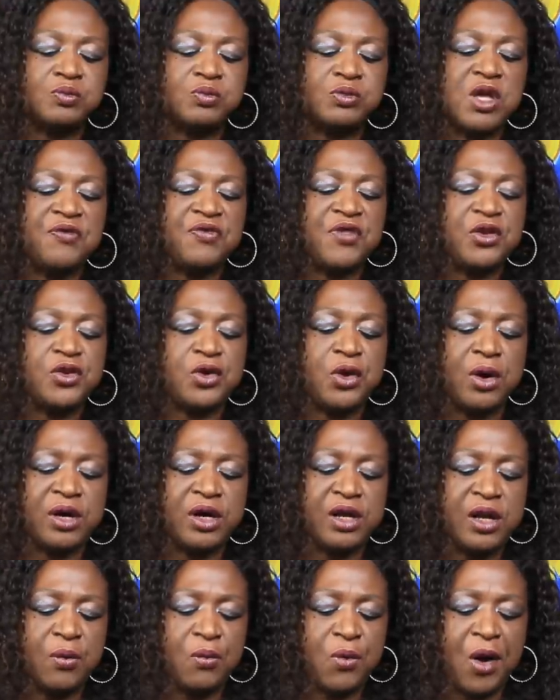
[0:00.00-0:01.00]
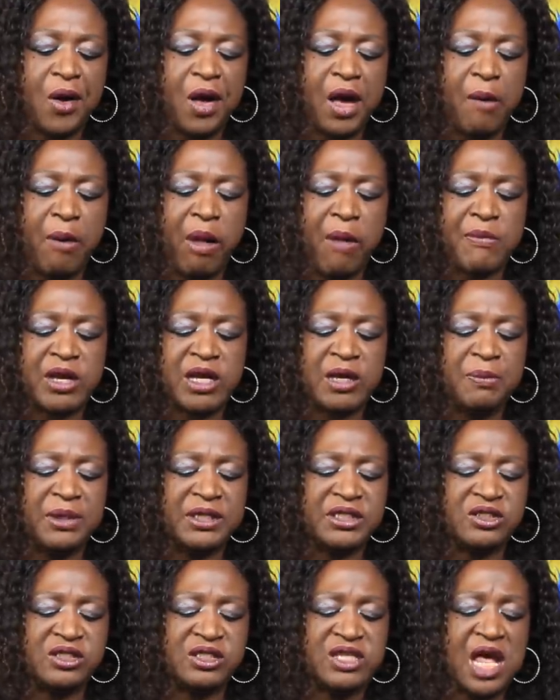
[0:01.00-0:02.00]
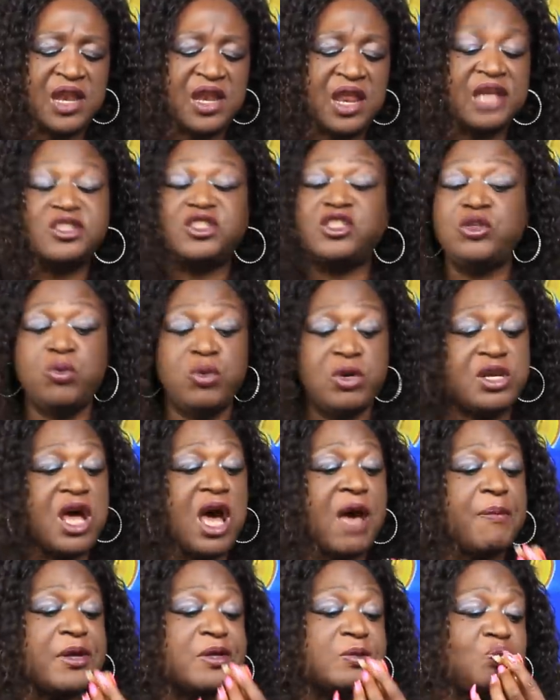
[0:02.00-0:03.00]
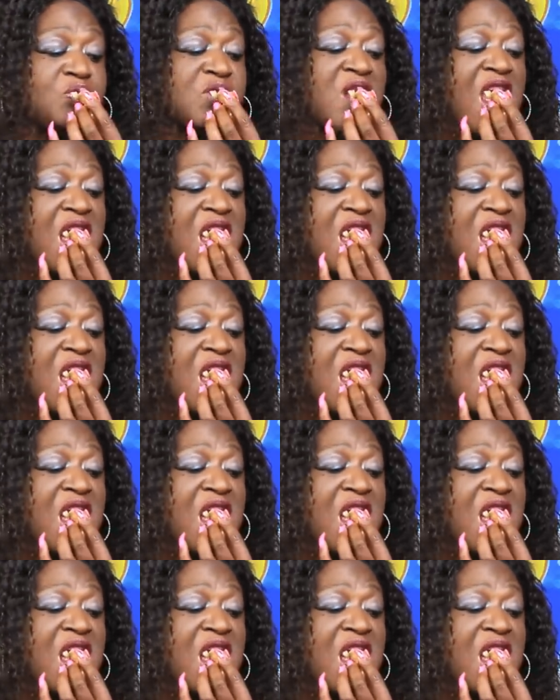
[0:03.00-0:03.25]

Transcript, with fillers: If the daughter didn't want her mama in her business like that, she would not be.